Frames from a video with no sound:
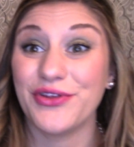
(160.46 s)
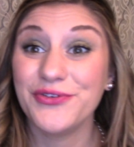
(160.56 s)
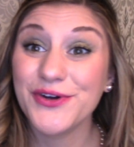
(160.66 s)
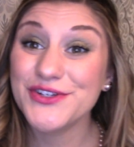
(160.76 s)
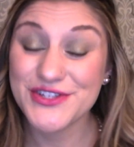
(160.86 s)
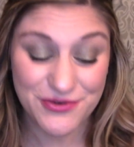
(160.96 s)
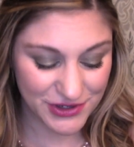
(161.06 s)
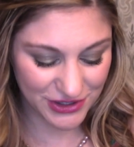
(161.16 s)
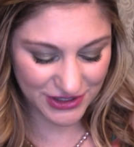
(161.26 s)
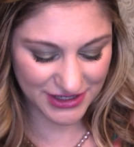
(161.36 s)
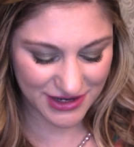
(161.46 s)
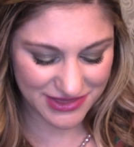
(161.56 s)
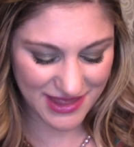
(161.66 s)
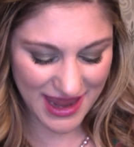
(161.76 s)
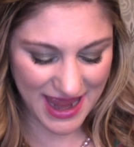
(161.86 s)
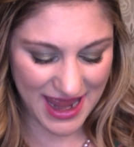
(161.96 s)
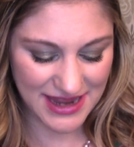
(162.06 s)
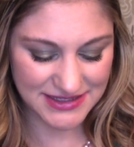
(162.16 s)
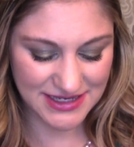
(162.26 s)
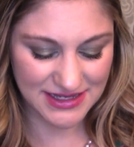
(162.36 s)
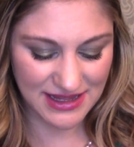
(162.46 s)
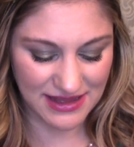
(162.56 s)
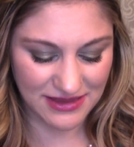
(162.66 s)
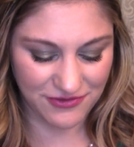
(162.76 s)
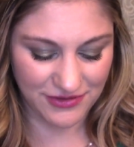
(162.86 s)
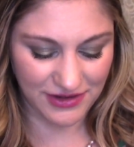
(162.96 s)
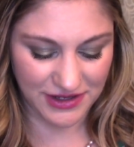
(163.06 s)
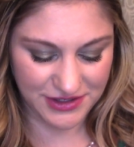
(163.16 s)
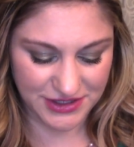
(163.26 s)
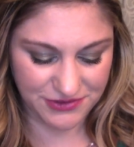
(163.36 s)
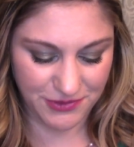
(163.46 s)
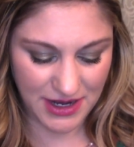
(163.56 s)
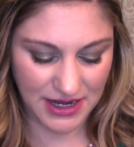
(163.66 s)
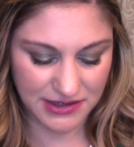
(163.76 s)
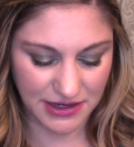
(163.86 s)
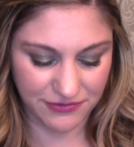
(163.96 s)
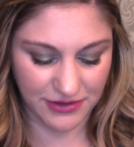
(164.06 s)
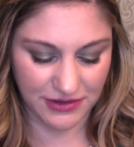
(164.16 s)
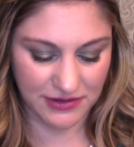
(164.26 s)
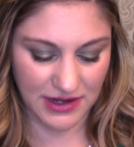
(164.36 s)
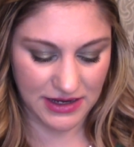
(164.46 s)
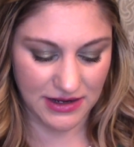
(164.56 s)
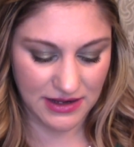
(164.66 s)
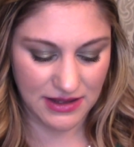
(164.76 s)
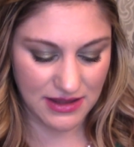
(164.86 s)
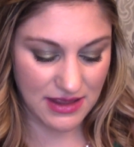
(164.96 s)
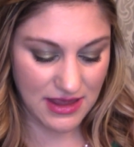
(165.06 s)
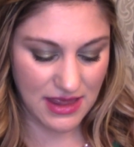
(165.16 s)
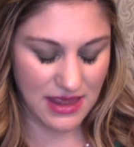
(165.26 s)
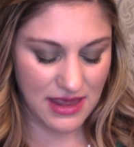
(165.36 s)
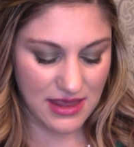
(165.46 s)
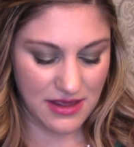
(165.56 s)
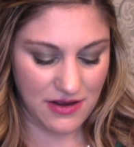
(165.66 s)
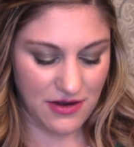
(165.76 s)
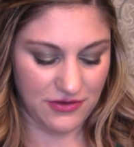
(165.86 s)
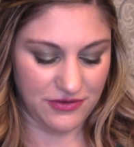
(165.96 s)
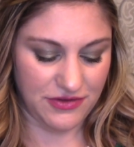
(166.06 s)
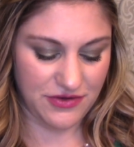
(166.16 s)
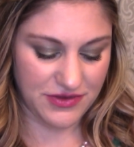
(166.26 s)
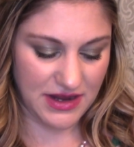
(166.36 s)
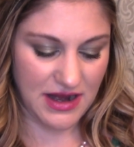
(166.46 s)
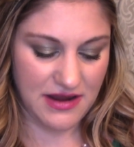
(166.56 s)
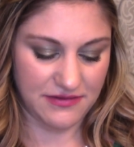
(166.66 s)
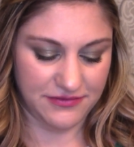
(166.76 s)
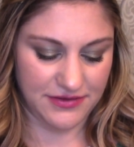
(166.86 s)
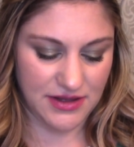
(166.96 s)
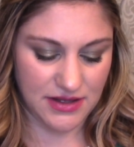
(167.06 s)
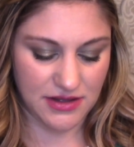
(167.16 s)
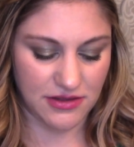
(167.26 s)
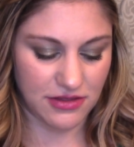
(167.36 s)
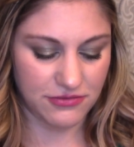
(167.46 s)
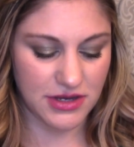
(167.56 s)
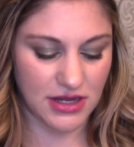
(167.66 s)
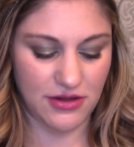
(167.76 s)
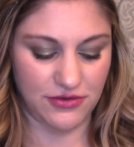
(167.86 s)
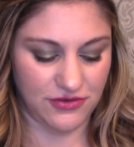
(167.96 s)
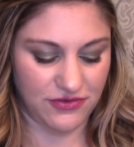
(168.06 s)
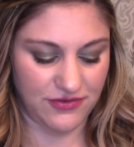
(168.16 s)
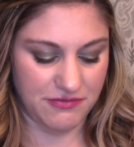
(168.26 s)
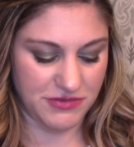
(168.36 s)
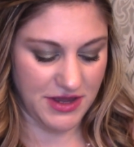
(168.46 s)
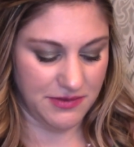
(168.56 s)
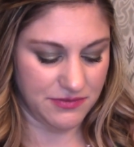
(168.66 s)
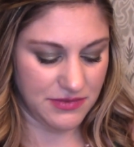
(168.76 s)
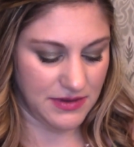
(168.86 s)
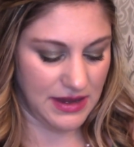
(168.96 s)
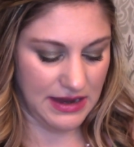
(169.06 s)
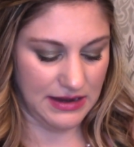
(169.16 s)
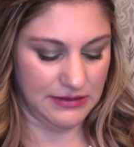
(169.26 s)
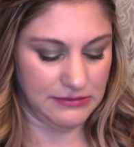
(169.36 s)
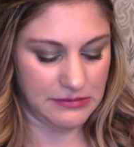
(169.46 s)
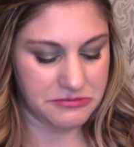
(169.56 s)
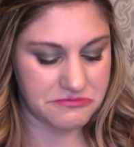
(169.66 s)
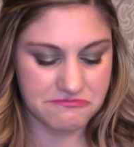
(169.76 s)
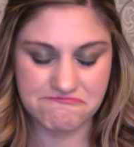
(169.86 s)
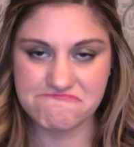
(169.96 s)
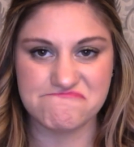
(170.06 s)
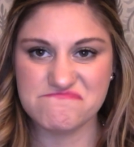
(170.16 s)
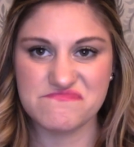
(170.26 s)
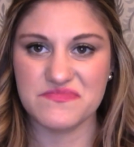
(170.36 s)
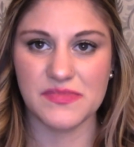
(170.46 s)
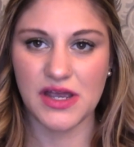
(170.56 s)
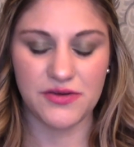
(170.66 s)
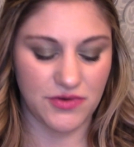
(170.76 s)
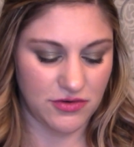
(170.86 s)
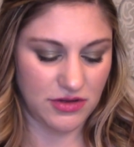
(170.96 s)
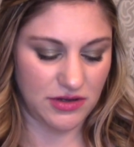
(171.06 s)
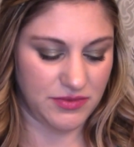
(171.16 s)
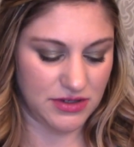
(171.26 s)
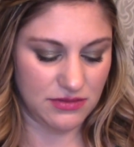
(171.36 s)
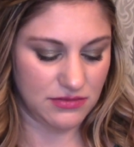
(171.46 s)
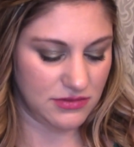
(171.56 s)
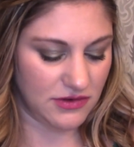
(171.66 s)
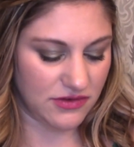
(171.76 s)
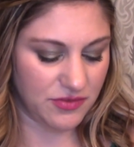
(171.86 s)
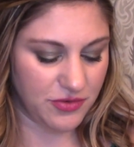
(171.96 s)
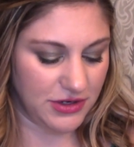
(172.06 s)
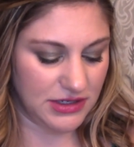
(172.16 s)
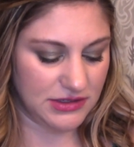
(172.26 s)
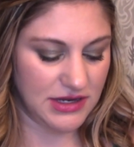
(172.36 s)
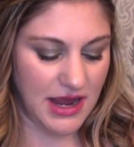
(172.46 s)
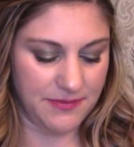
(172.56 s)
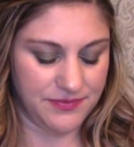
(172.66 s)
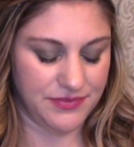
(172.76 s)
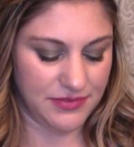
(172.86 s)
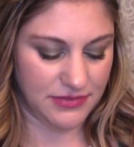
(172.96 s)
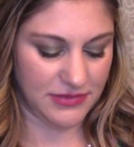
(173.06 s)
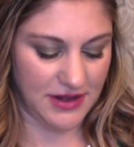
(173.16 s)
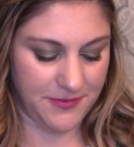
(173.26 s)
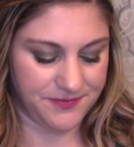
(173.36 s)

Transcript: far so good on that. That's a really good one. I really like all of those. I have 3 colors from them, and I haven't really been disappointed yet. So,